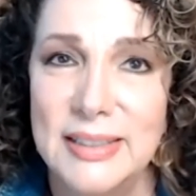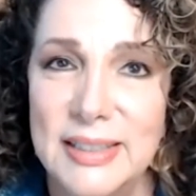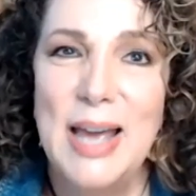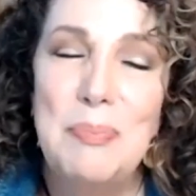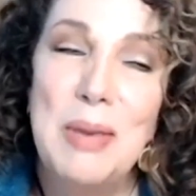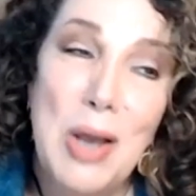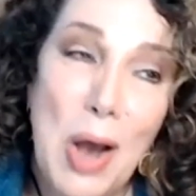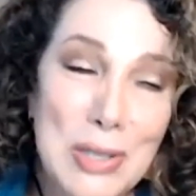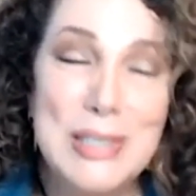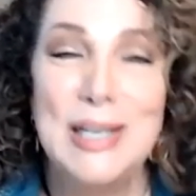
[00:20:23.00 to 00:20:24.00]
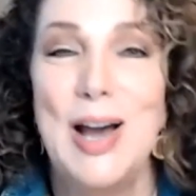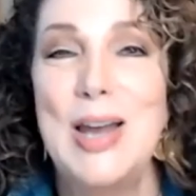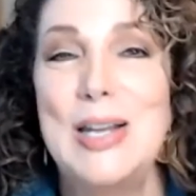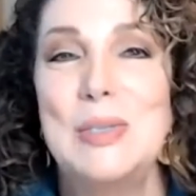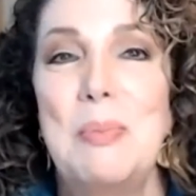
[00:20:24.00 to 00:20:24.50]
And because I got
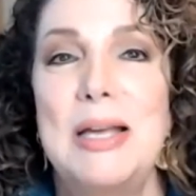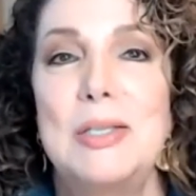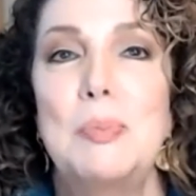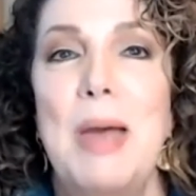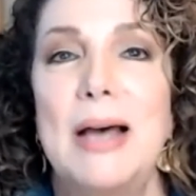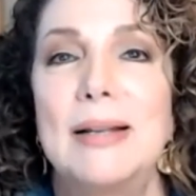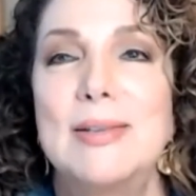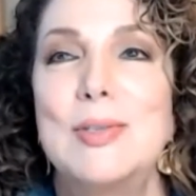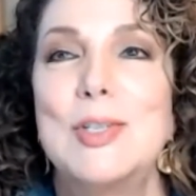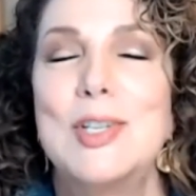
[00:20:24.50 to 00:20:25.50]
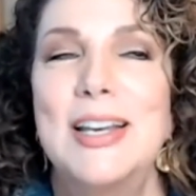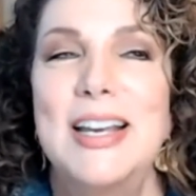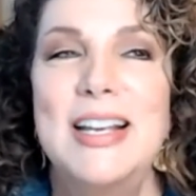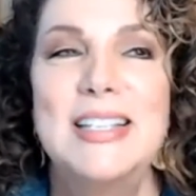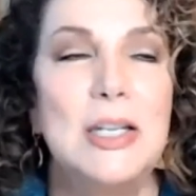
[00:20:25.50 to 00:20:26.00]
his meds balanced,
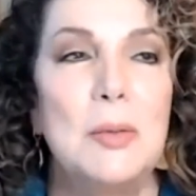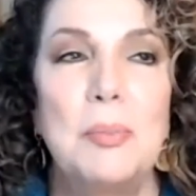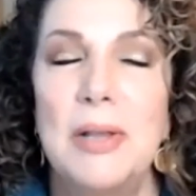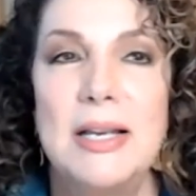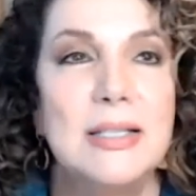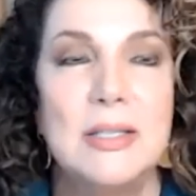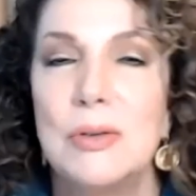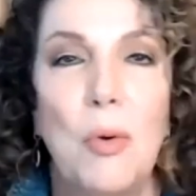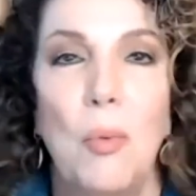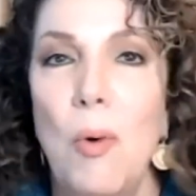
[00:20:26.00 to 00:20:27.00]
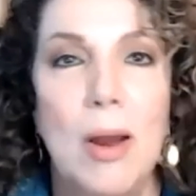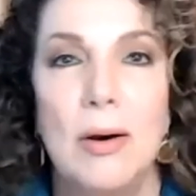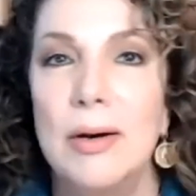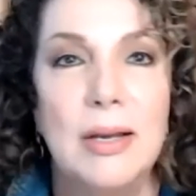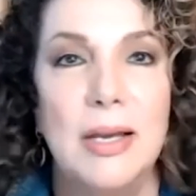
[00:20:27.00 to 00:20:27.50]
he's in a place
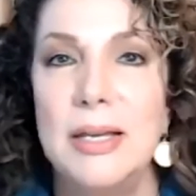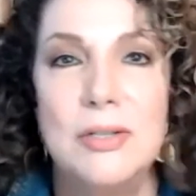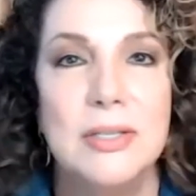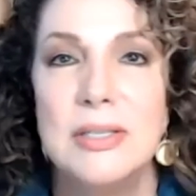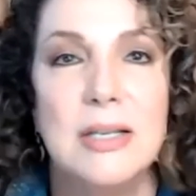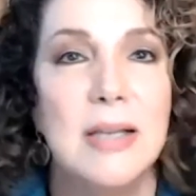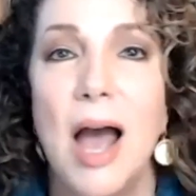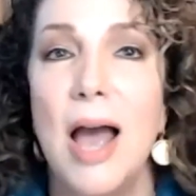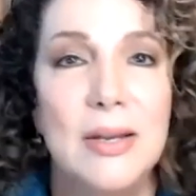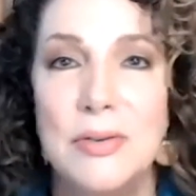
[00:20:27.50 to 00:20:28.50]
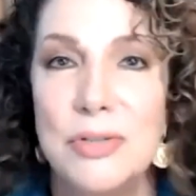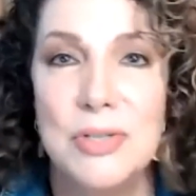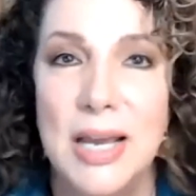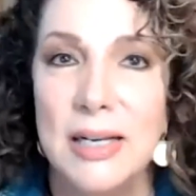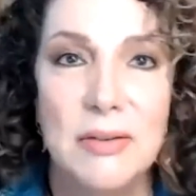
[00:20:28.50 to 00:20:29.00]
where he just says, I
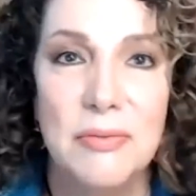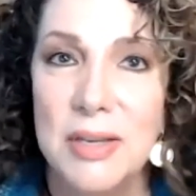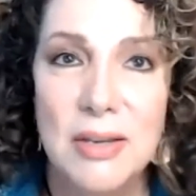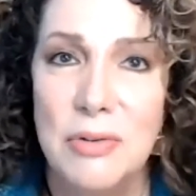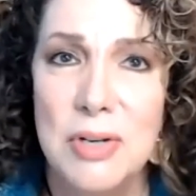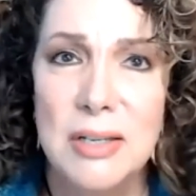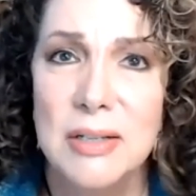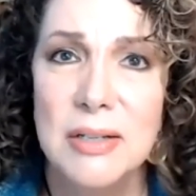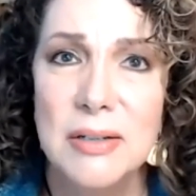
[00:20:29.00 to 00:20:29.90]
understand everything you did.